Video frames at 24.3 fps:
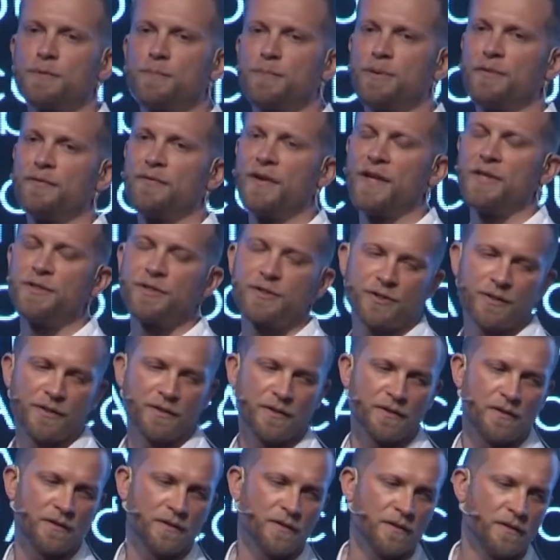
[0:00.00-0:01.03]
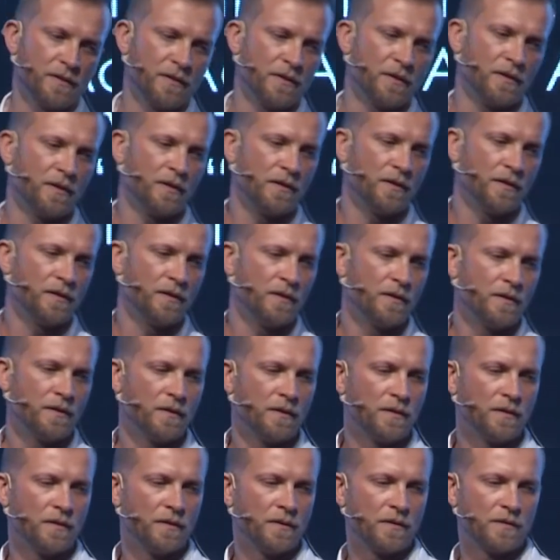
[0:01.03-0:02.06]
prevention,
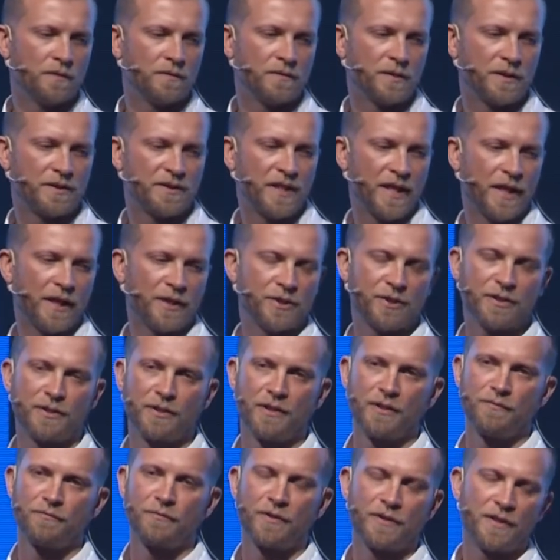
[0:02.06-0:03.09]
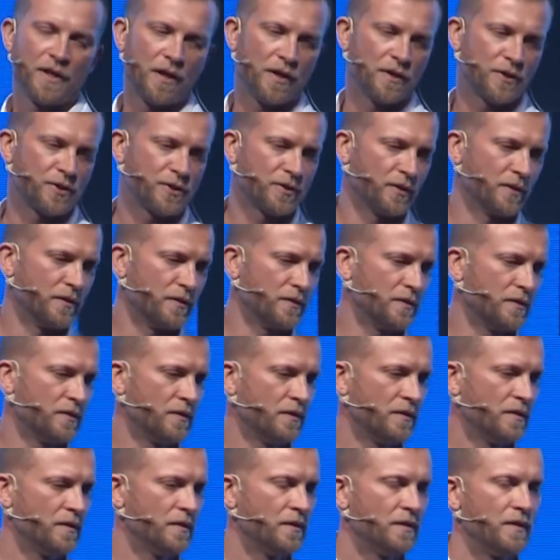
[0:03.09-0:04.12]
detection, and reduction
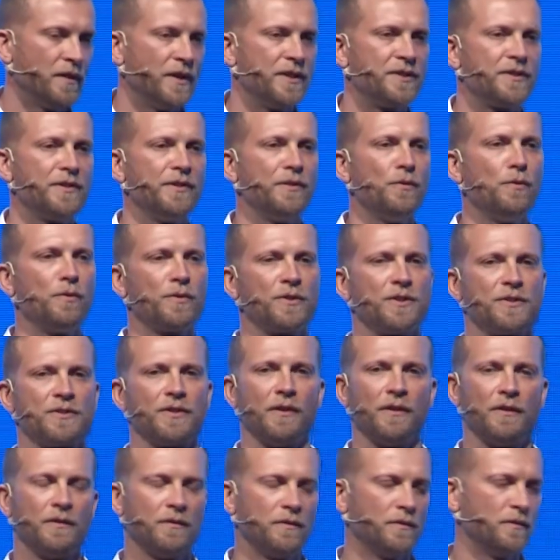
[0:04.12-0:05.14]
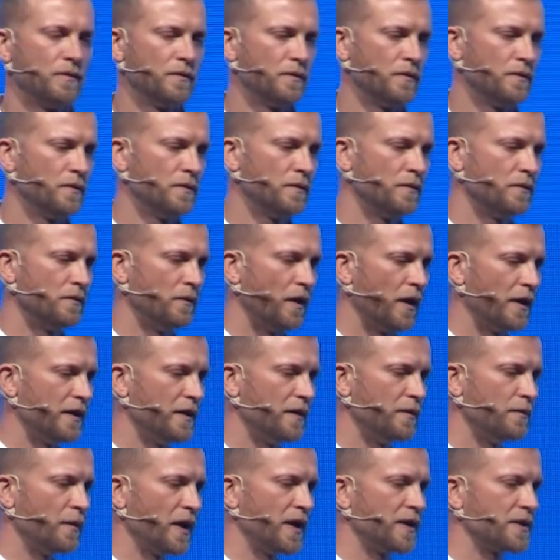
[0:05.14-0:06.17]
is the auditor, right?
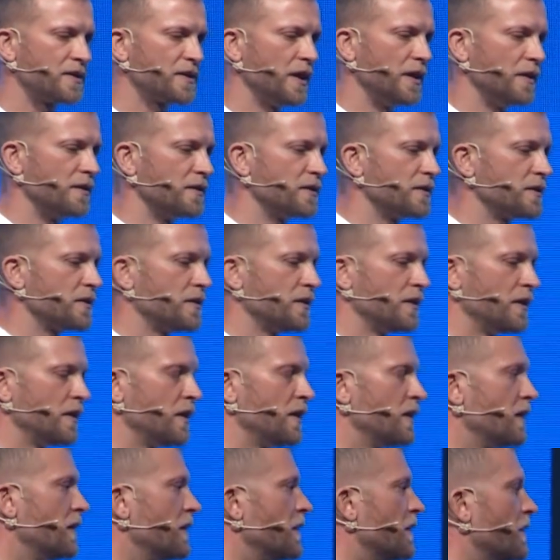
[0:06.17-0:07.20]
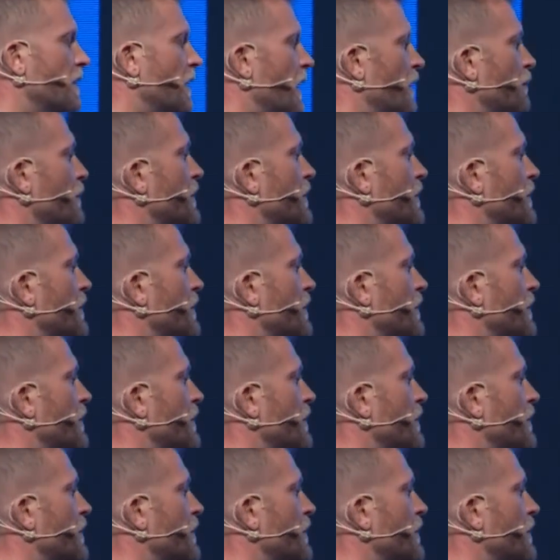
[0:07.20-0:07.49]
It makes sense. And